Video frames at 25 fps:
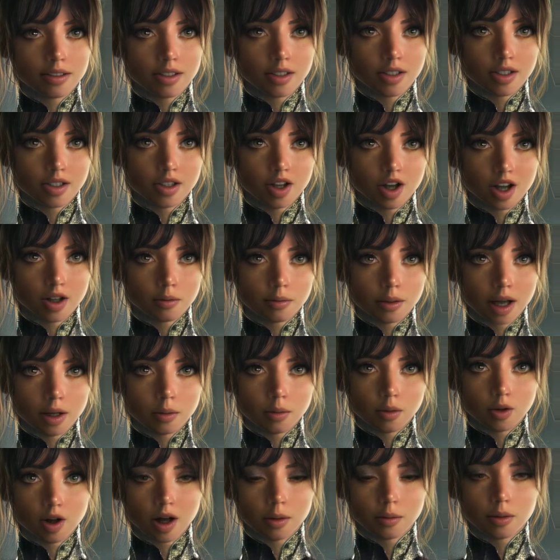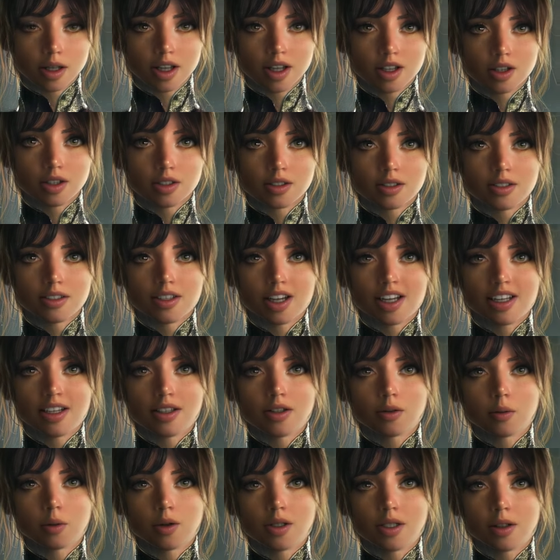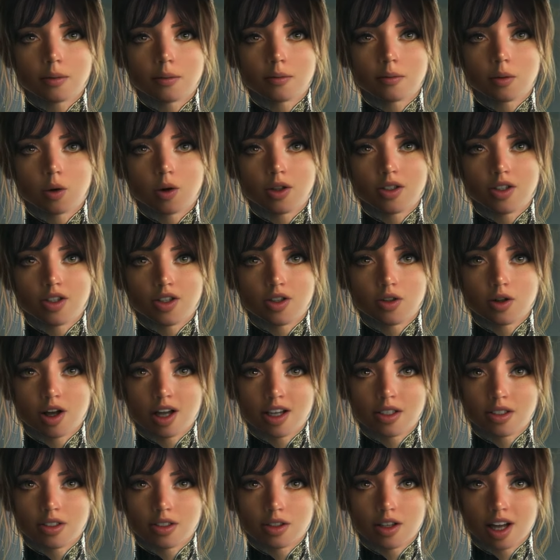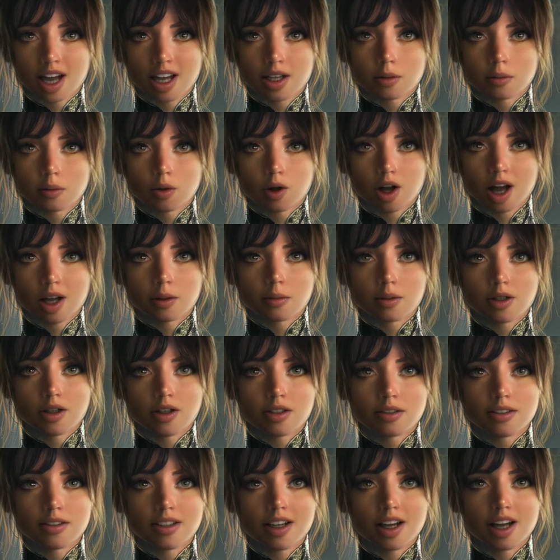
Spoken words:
Start by prepping your skin with a moisturizer and primer.